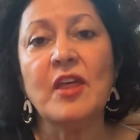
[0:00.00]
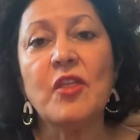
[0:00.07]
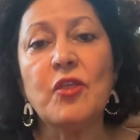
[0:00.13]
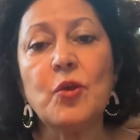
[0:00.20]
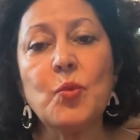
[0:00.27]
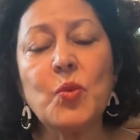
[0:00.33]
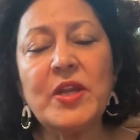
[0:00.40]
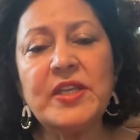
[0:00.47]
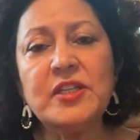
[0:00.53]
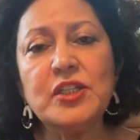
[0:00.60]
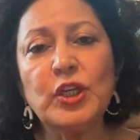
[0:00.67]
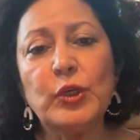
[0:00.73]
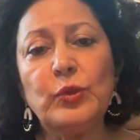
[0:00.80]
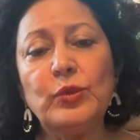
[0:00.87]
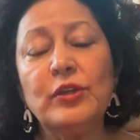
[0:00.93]
The
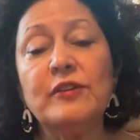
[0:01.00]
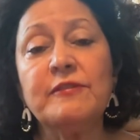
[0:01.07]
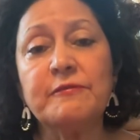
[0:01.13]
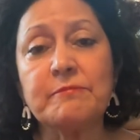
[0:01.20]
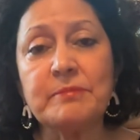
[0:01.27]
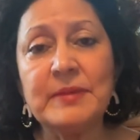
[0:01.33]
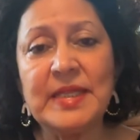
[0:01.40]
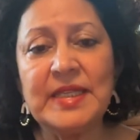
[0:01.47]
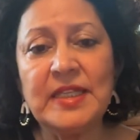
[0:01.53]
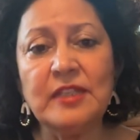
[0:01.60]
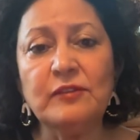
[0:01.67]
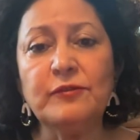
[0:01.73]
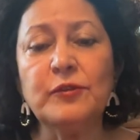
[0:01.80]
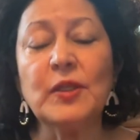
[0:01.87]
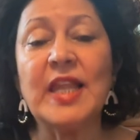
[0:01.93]
window of
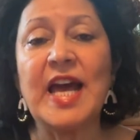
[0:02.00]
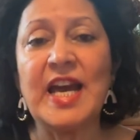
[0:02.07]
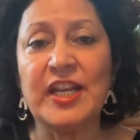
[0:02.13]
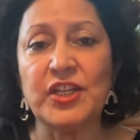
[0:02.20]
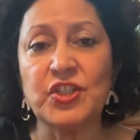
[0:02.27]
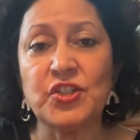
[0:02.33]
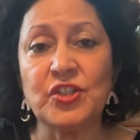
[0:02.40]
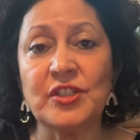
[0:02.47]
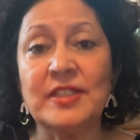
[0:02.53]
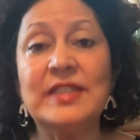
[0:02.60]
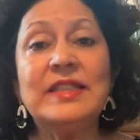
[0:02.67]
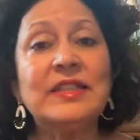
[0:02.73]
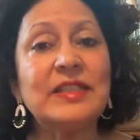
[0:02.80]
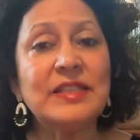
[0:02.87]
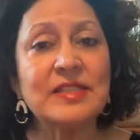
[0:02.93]
meaningful action
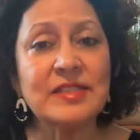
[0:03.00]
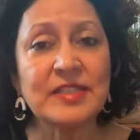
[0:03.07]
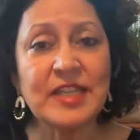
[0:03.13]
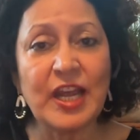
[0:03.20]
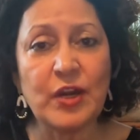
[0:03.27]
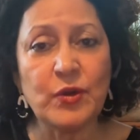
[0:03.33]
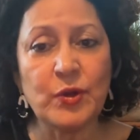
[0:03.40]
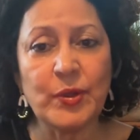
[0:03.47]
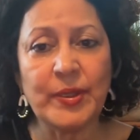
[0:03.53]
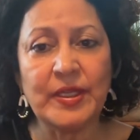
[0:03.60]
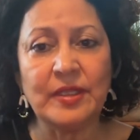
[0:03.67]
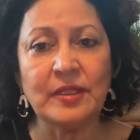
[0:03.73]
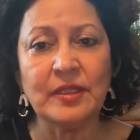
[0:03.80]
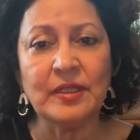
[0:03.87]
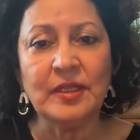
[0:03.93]
is narrowing,
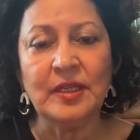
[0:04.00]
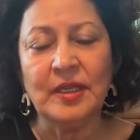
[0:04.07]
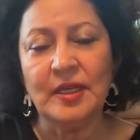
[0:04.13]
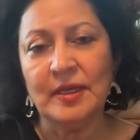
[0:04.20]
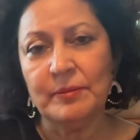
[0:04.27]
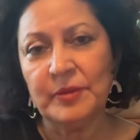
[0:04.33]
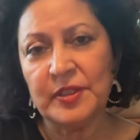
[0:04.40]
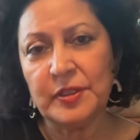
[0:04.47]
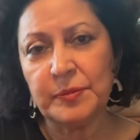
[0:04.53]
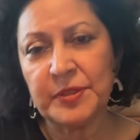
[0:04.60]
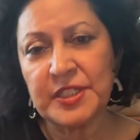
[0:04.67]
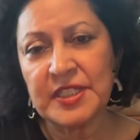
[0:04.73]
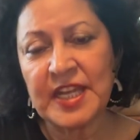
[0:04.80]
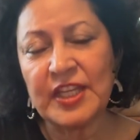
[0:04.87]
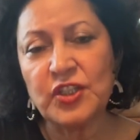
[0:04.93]
but the
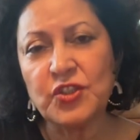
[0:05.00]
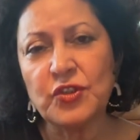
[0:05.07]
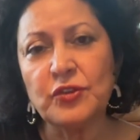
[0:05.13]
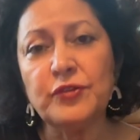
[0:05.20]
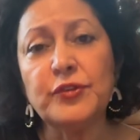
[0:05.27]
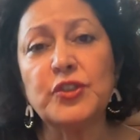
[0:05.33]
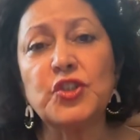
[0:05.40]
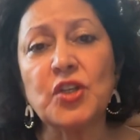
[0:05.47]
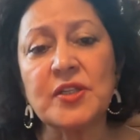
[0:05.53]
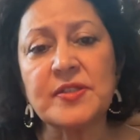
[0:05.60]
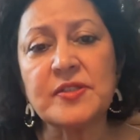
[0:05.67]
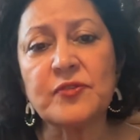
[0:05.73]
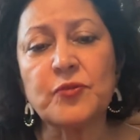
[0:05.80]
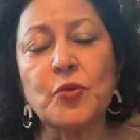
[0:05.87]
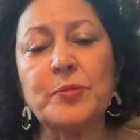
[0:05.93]
potential for
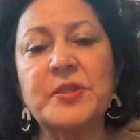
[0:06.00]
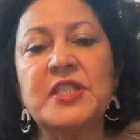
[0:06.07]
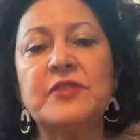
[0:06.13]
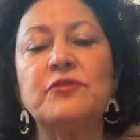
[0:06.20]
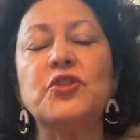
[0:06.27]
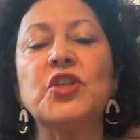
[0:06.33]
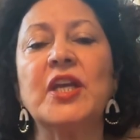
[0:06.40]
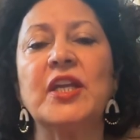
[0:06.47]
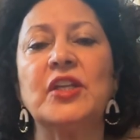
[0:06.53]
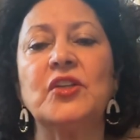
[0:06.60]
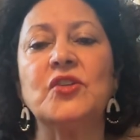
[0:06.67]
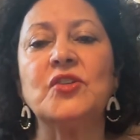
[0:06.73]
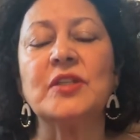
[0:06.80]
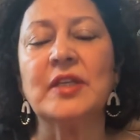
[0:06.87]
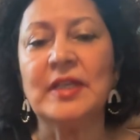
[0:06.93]
transformative
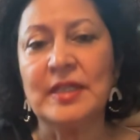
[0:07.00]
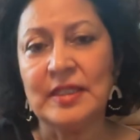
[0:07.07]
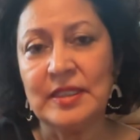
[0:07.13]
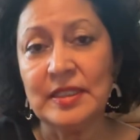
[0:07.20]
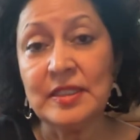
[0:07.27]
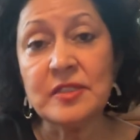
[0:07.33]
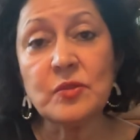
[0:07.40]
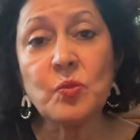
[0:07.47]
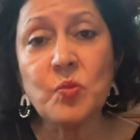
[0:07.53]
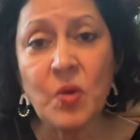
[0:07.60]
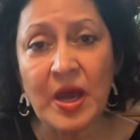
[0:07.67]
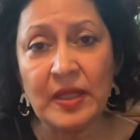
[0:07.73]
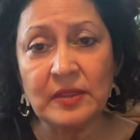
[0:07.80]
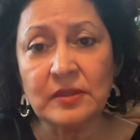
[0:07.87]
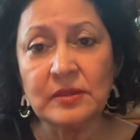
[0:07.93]
change is
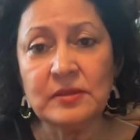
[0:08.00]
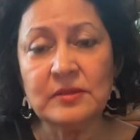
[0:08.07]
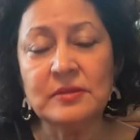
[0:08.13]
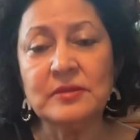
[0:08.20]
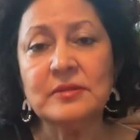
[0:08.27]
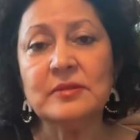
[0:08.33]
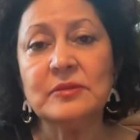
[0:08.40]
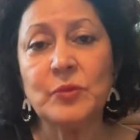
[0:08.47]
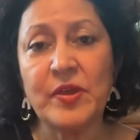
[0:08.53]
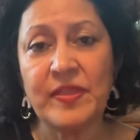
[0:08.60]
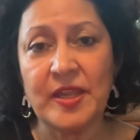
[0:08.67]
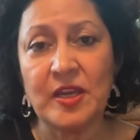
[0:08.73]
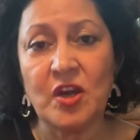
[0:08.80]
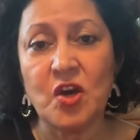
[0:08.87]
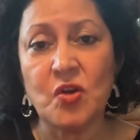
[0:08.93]
well
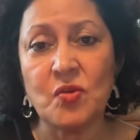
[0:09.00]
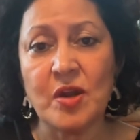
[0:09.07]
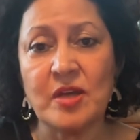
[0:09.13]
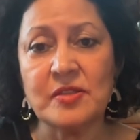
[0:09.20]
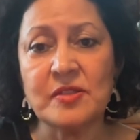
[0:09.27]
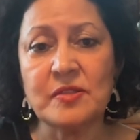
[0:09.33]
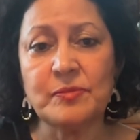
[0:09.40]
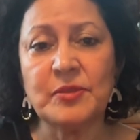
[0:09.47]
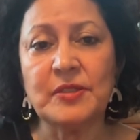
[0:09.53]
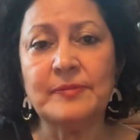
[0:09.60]
within our grasp.